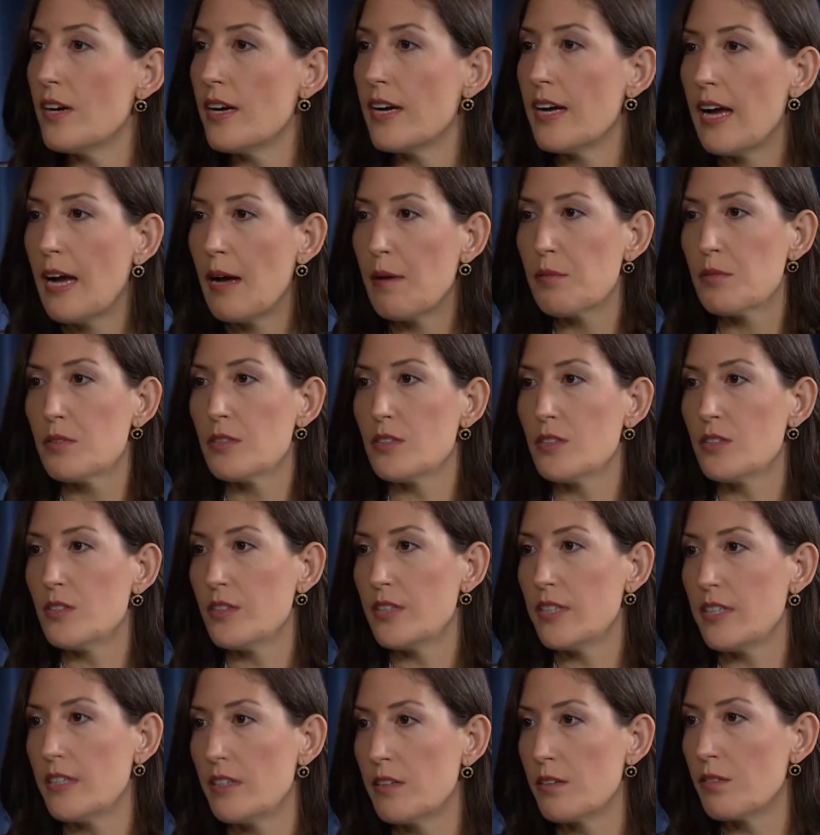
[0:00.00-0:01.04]
I
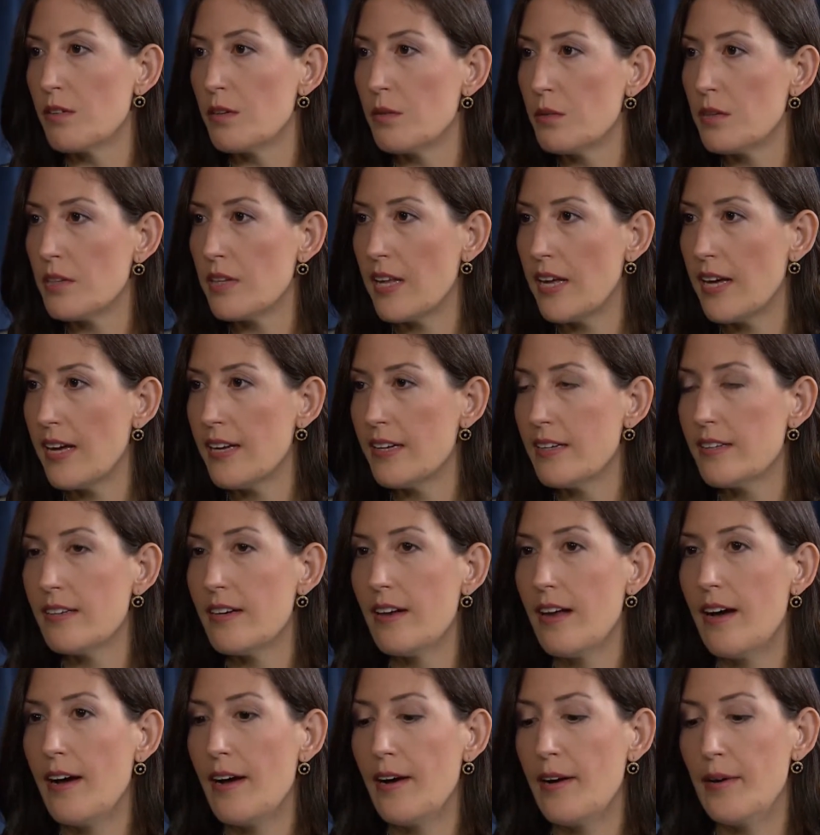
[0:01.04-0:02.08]
absolutely agree with that.
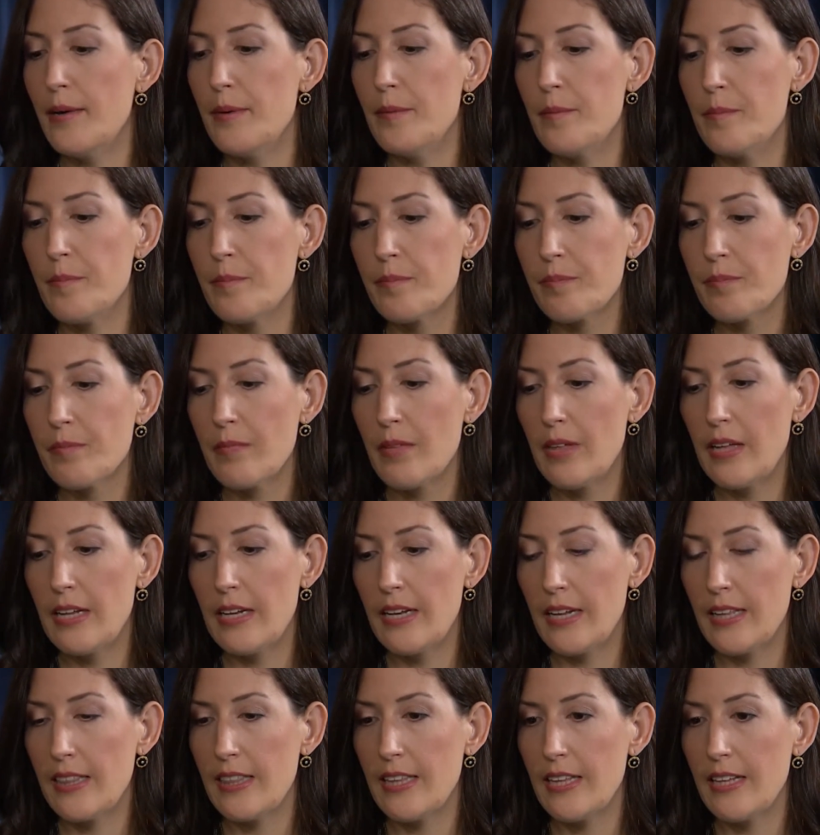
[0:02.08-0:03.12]
And
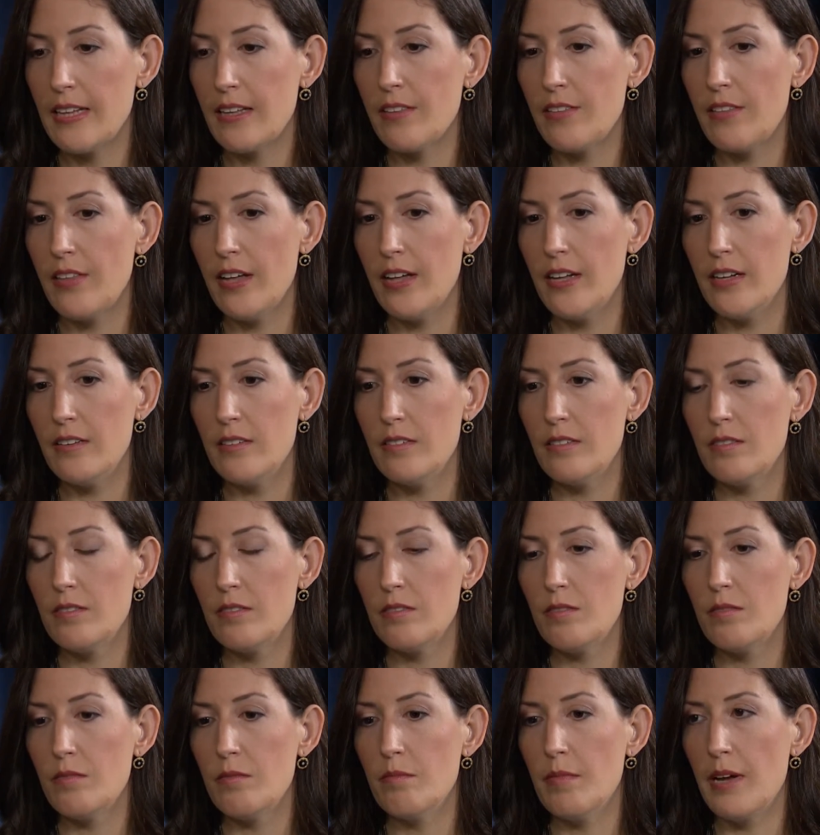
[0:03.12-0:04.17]
I think that
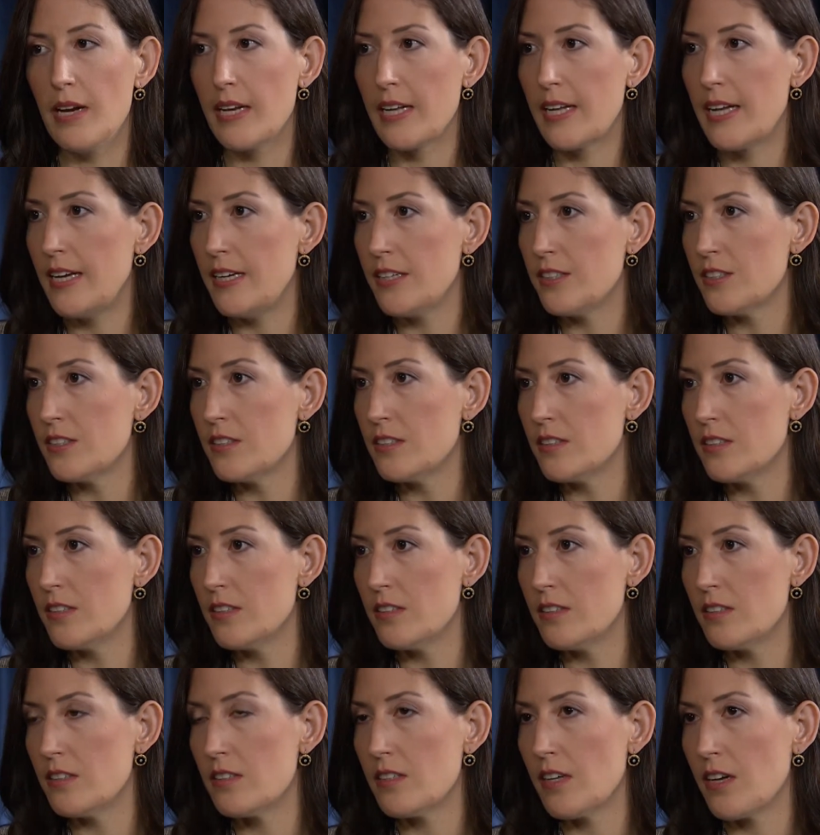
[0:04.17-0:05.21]
medications
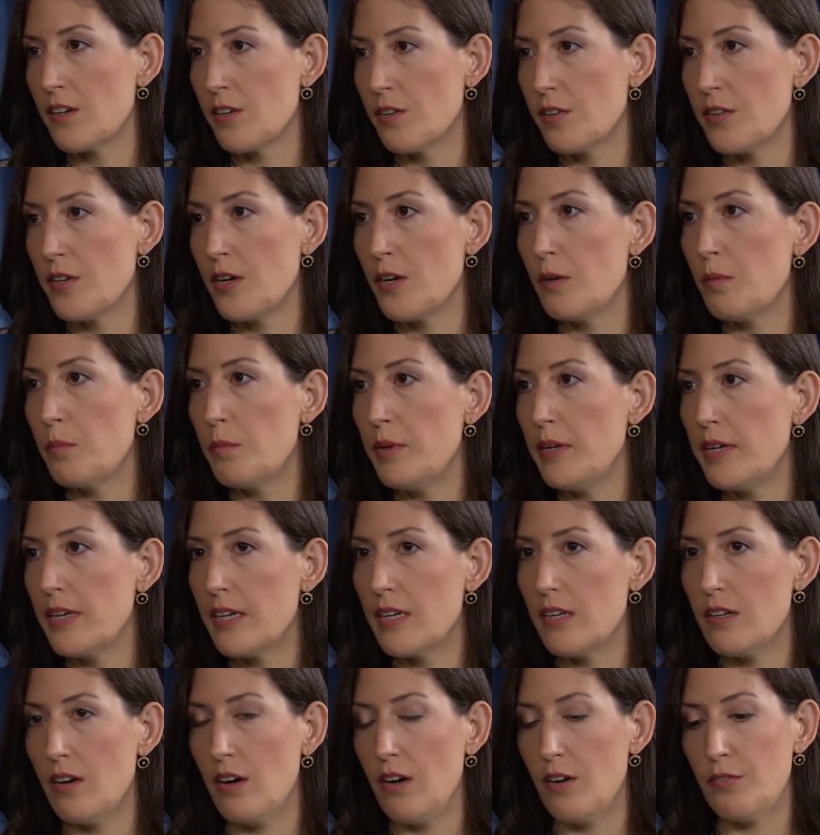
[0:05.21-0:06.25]
and psychotherapy
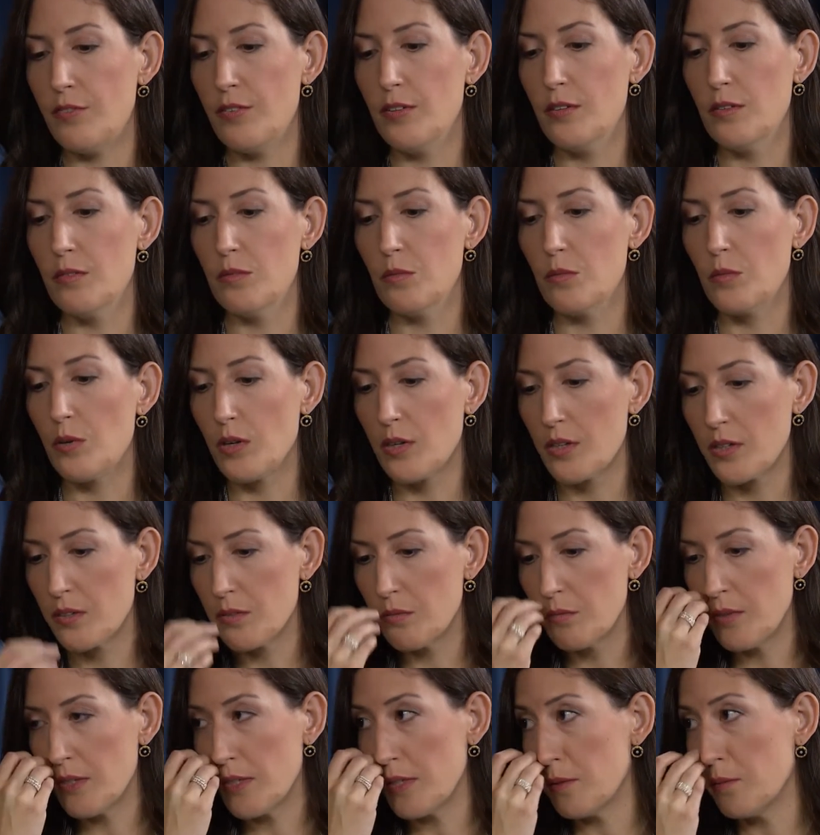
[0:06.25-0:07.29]
can often work
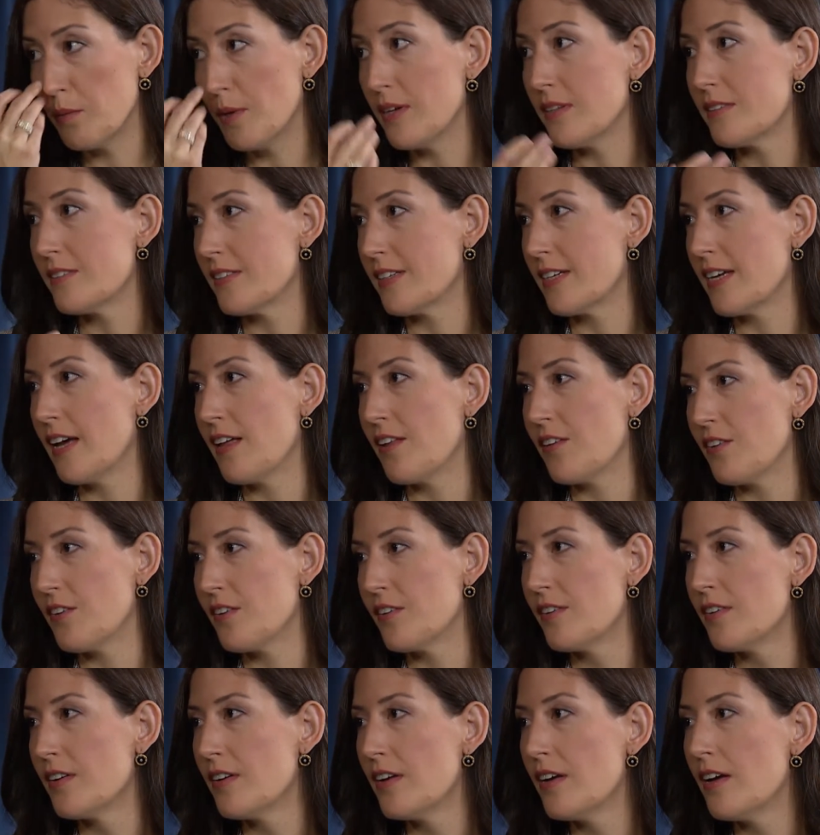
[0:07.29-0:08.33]
really well
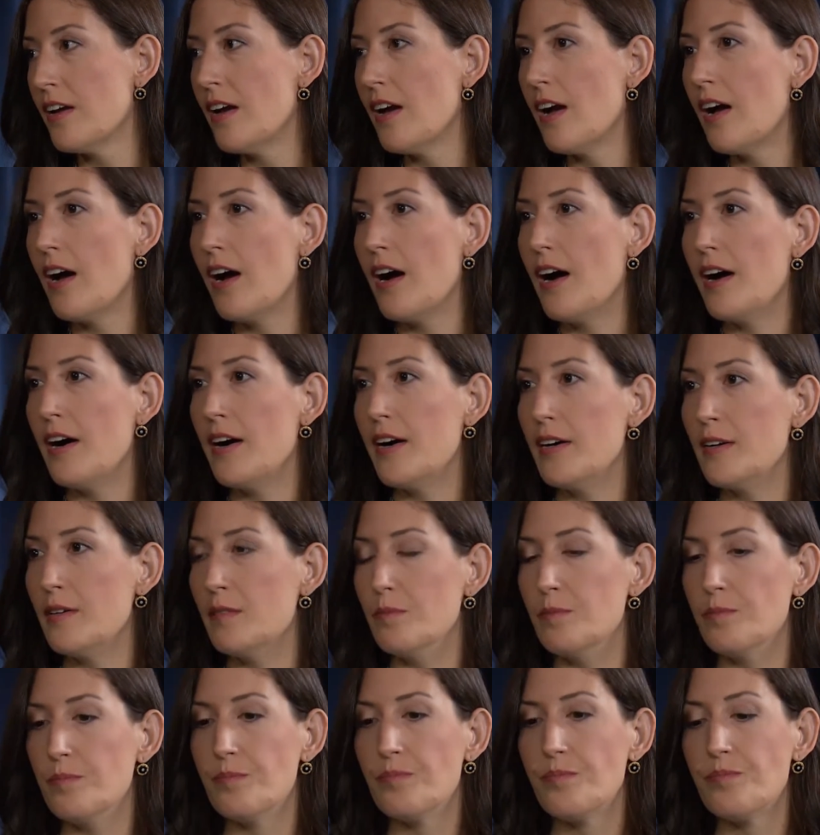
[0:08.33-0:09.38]
together.
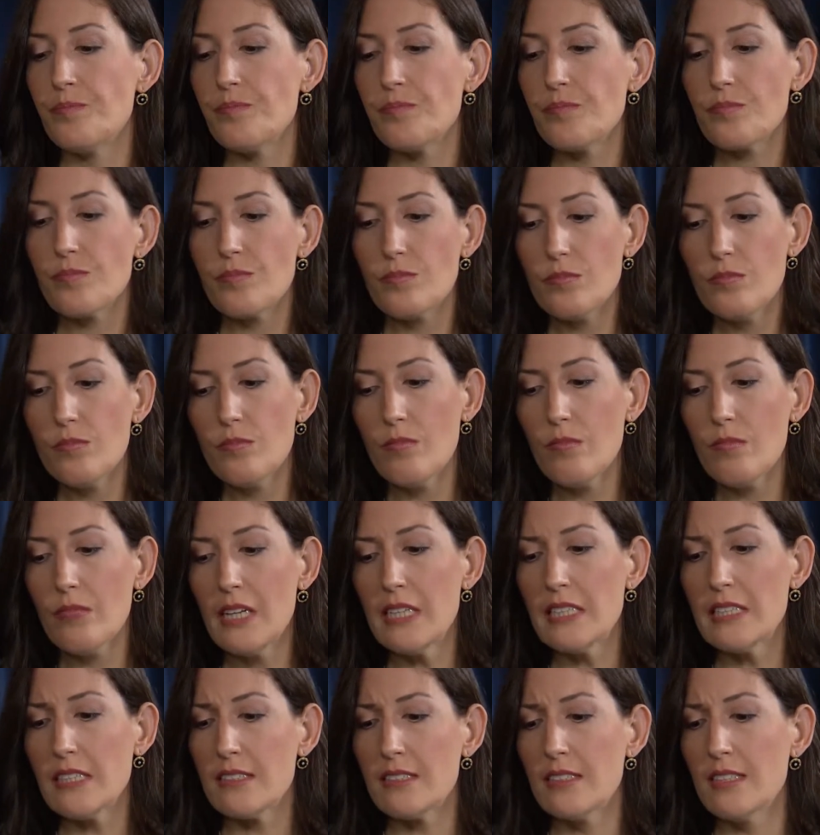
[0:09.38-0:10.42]

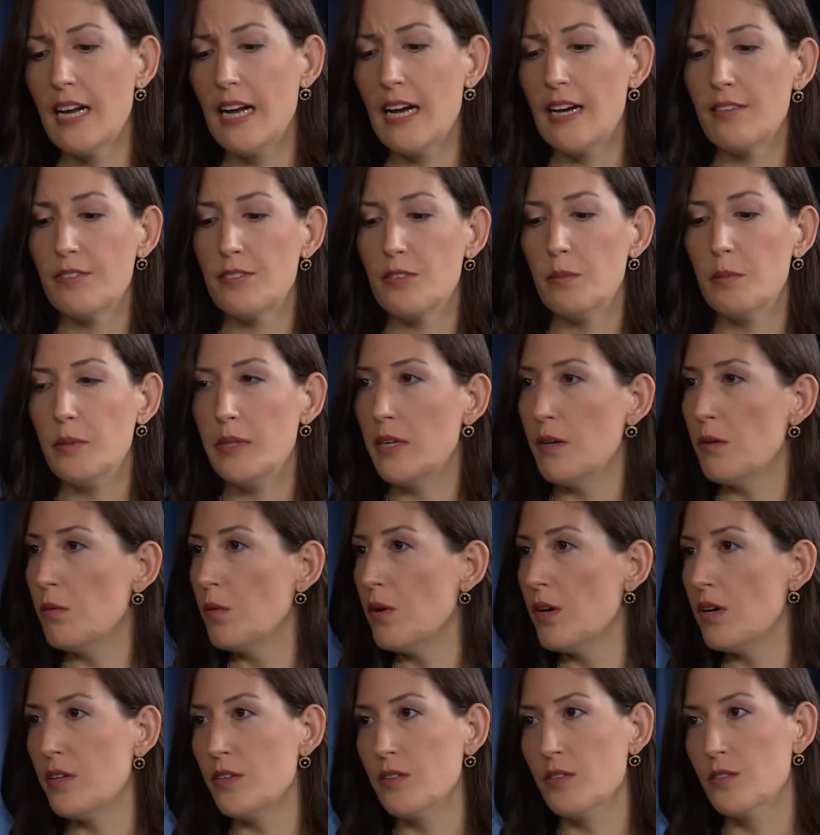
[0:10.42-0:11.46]
It doesn't have to be a
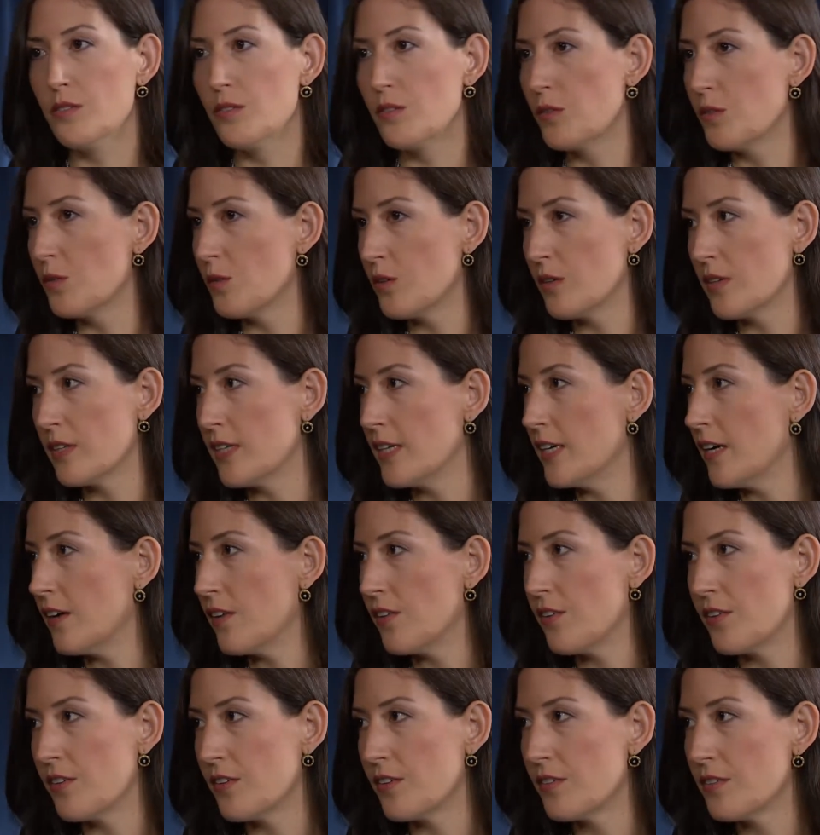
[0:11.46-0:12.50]
one or the
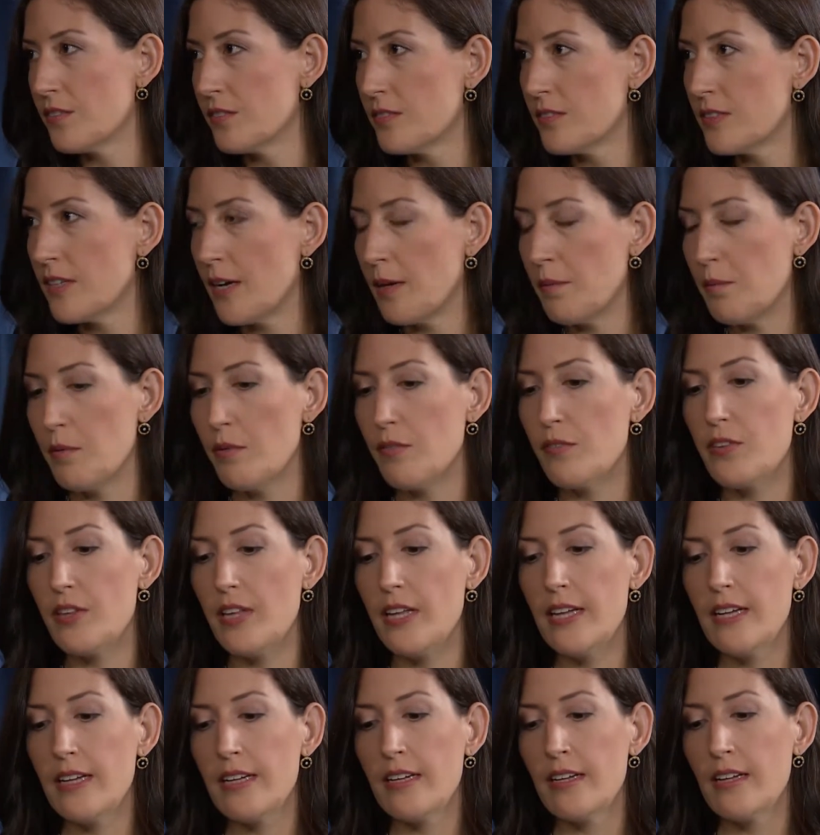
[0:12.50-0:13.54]
other type of
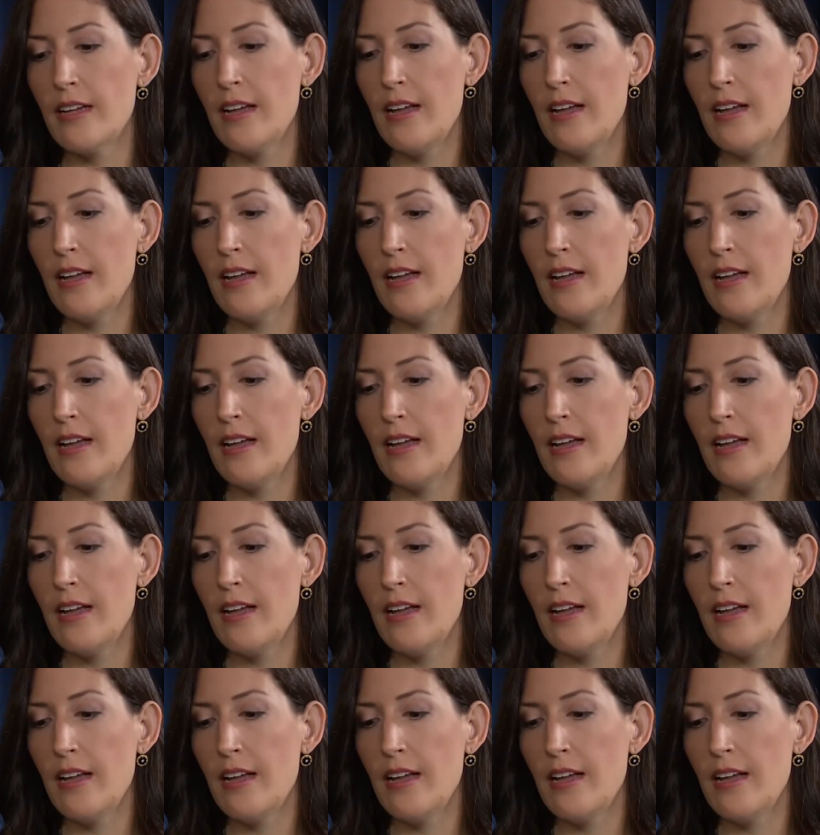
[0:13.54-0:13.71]
thing.